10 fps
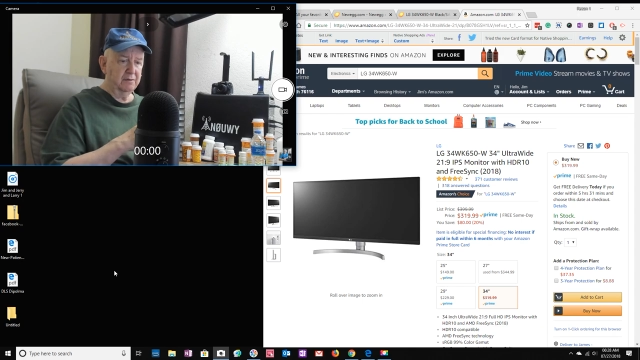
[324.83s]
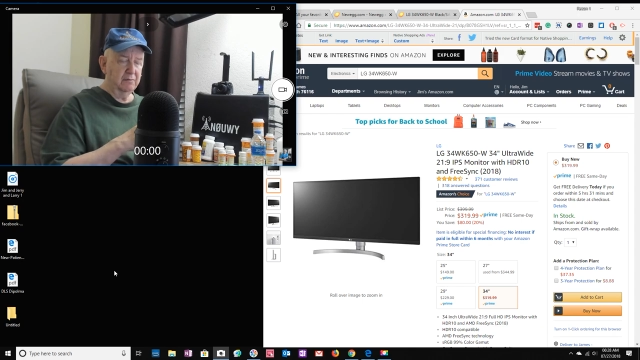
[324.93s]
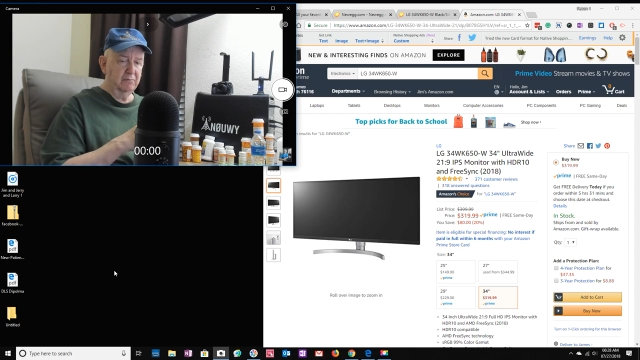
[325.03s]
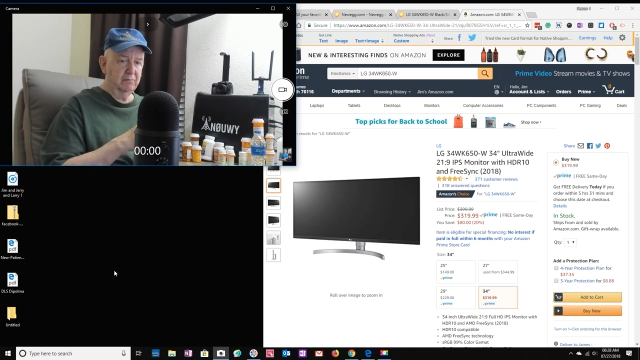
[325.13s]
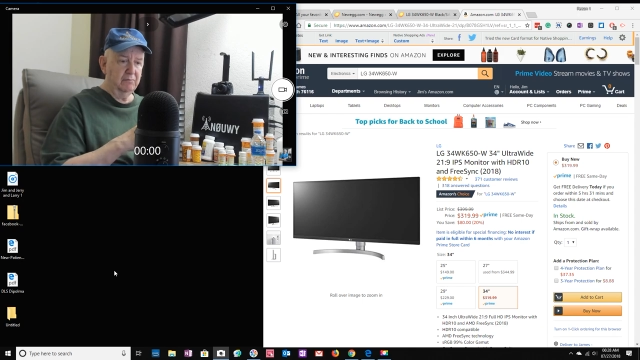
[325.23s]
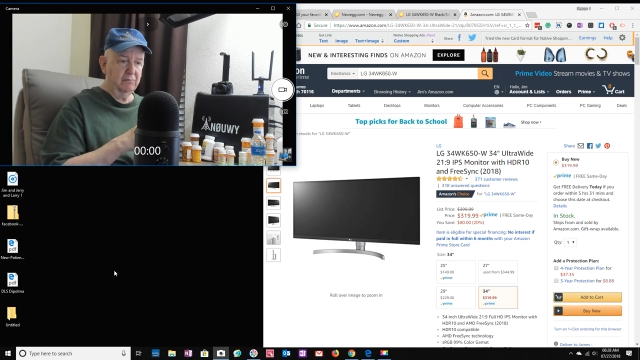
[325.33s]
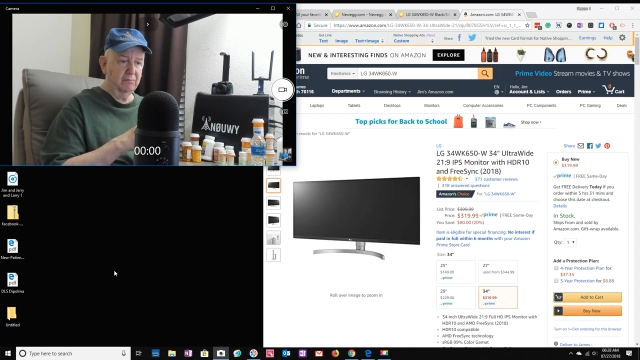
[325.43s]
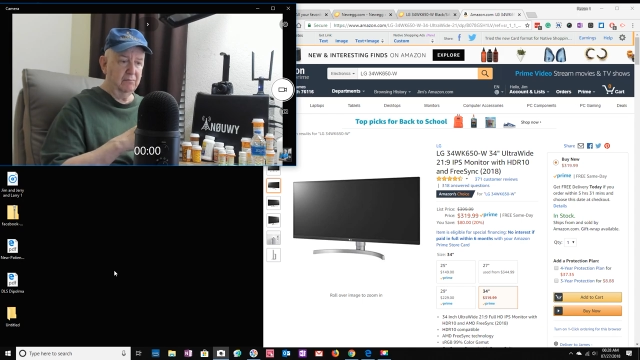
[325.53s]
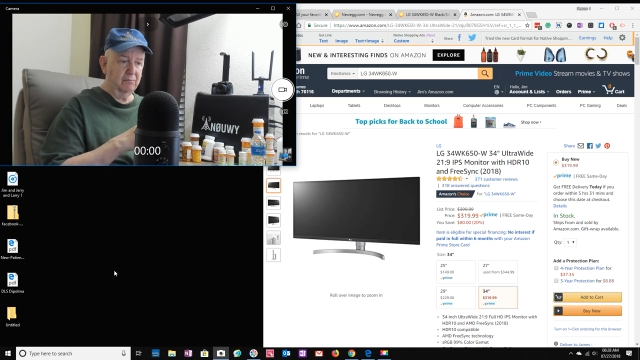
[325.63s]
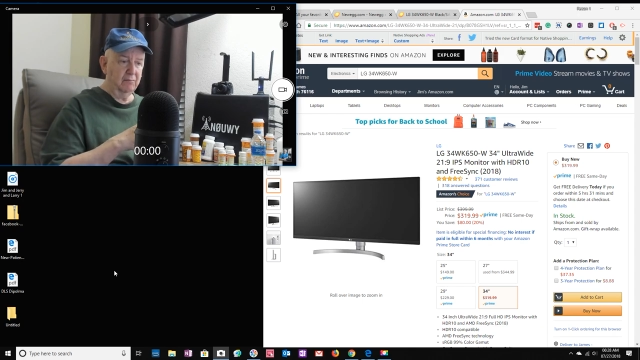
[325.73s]

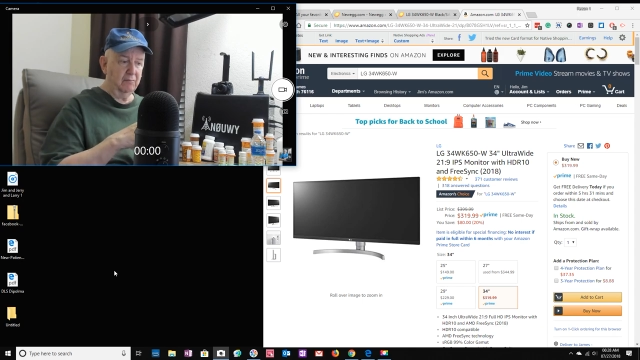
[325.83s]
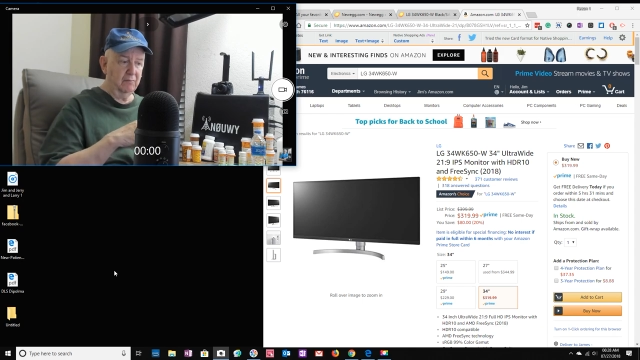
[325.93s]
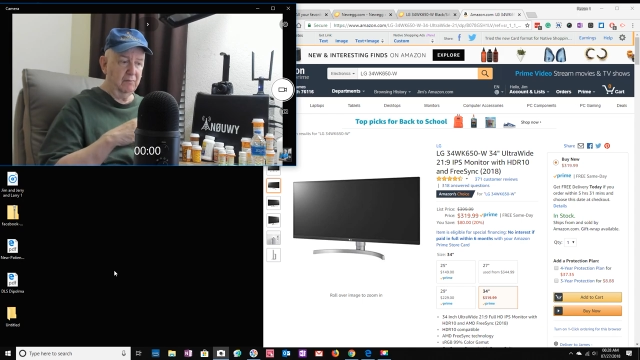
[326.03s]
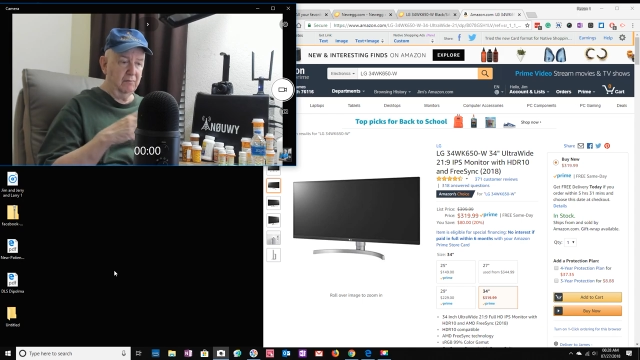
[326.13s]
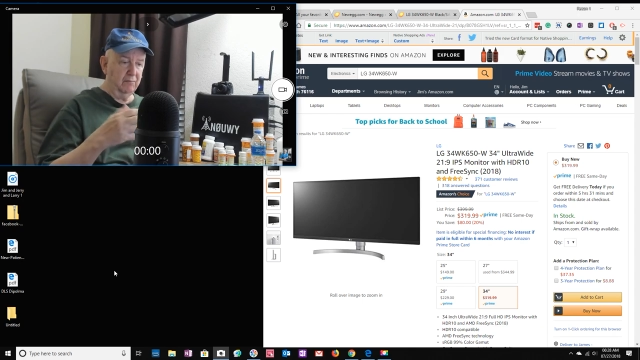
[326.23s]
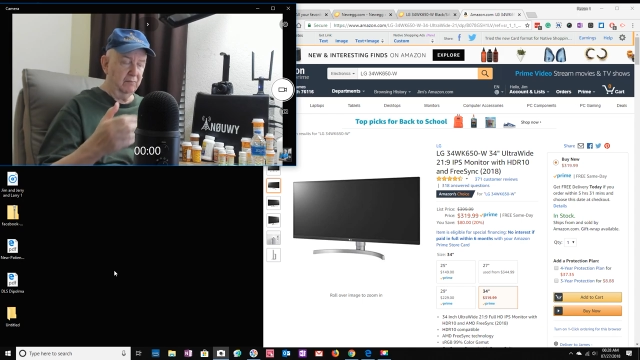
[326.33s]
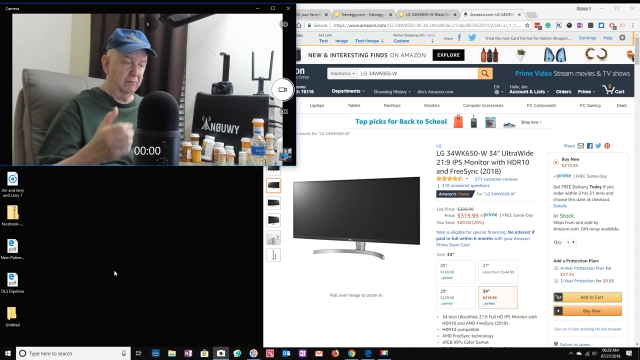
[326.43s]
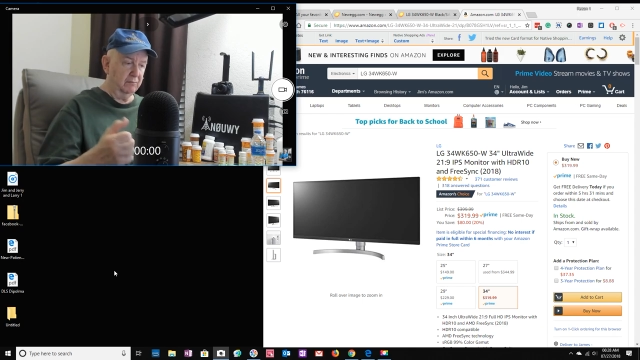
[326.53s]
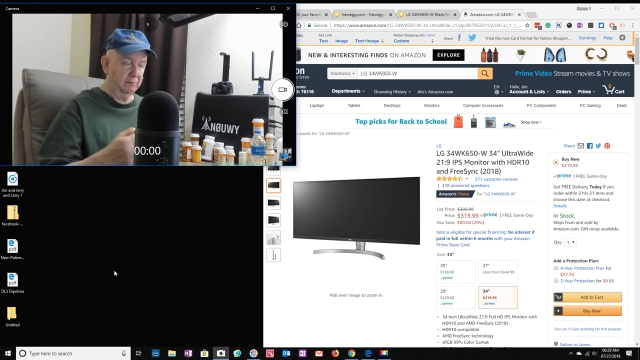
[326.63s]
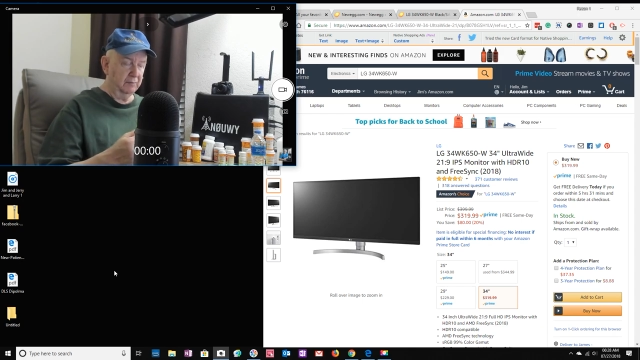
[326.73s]

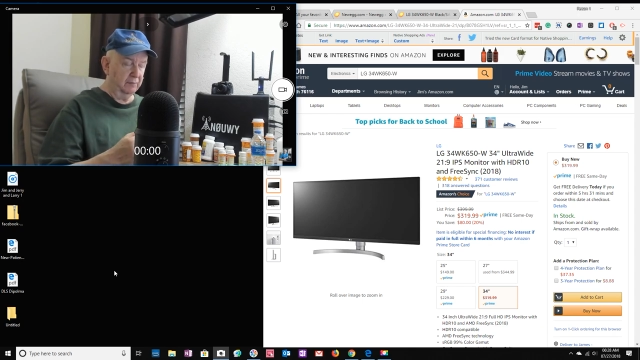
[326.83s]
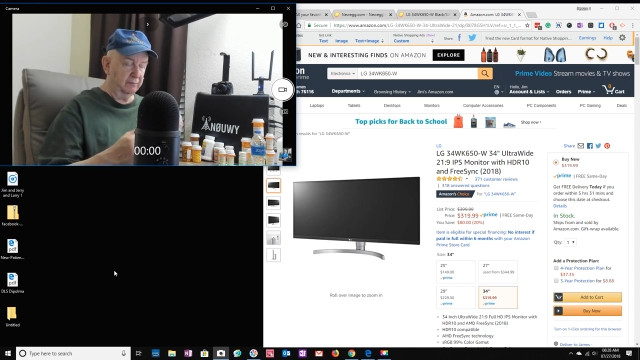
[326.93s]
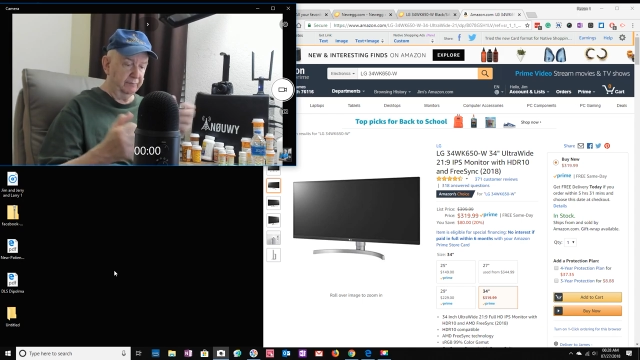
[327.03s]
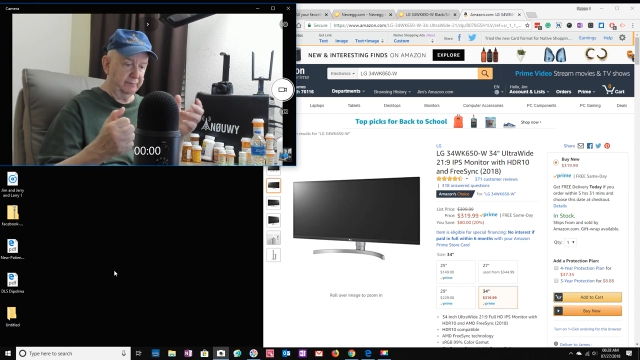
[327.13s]
(no one is talking)